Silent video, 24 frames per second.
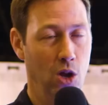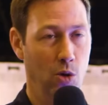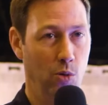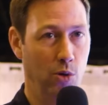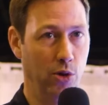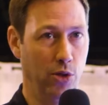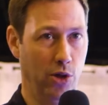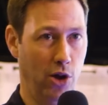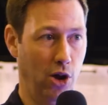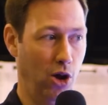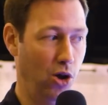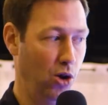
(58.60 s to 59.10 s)
with
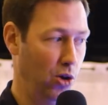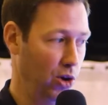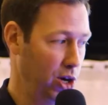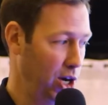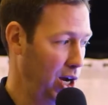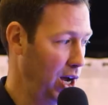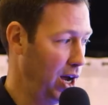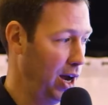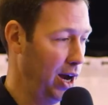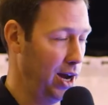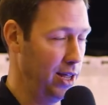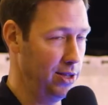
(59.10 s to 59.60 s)
all
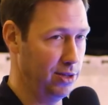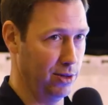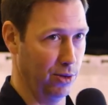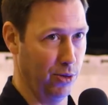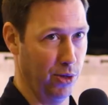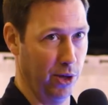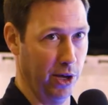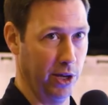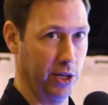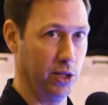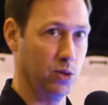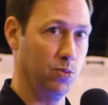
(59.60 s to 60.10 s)
kinds of
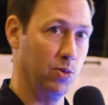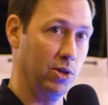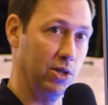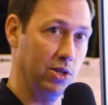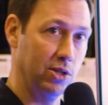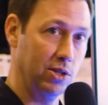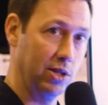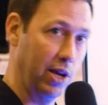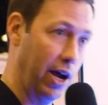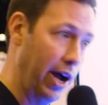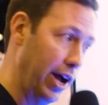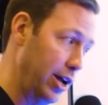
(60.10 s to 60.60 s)
things
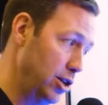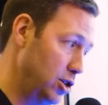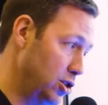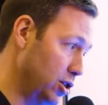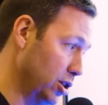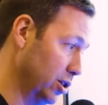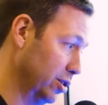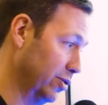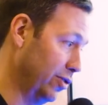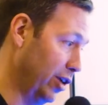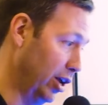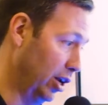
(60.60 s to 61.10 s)
besides
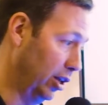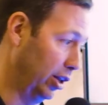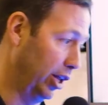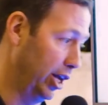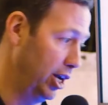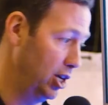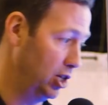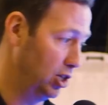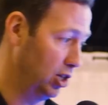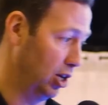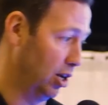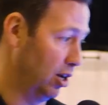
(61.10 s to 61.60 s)
just
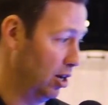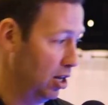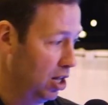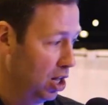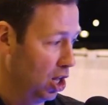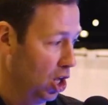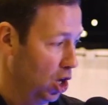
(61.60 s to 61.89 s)
ventilation,